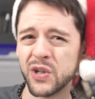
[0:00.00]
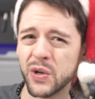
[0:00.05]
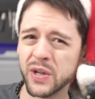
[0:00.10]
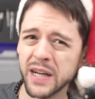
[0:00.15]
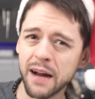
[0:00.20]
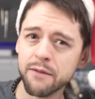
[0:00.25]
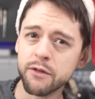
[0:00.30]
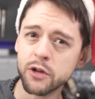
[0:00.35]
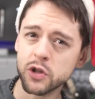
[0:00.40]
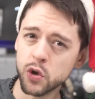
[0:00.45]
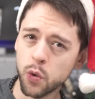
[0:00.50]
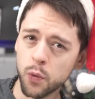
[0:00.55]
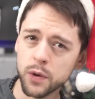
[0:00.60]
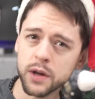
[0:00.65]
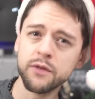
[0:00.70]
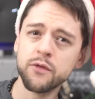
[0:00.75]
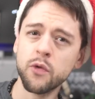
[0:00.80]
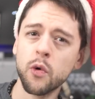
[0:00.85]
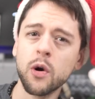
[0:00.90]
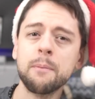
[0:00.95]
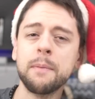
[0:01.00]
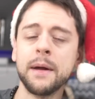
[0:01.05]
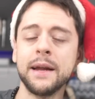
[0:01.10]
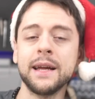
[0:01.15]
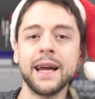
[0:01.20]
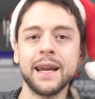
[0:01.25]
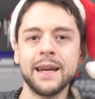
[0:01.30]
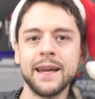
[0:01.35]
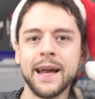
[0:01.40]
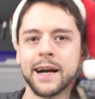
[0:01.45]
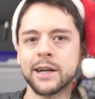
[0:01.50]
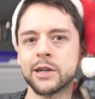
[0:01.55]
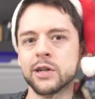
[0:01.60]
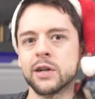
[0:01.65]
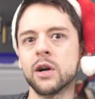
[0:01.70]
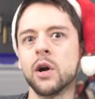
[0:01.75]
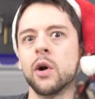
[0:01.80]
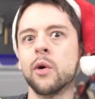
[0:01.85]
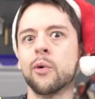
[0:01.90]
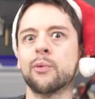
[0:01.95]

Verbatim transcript: you can have the twenty-four pin connector